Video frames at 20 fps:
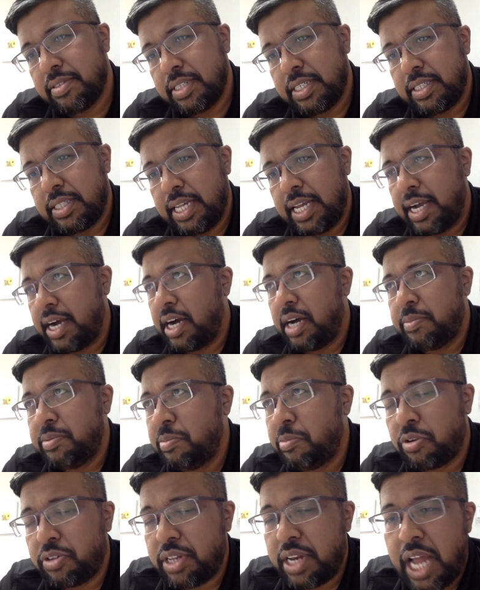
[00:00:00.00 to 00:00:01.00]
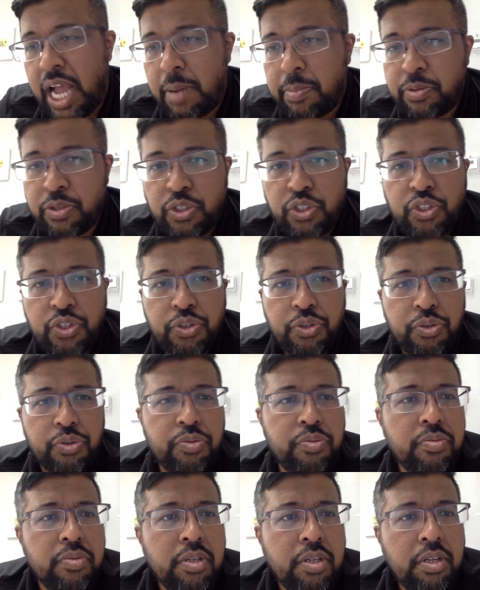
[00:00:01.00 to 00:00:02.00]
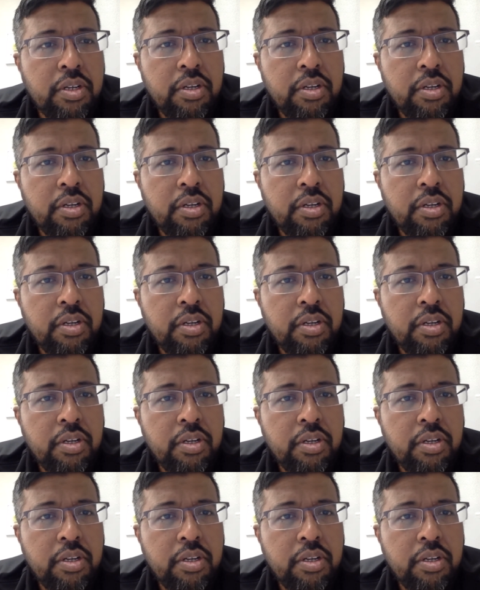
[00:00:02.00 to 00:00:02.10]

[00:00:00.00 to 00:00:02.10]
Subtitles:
yeah, I'll be more than happy to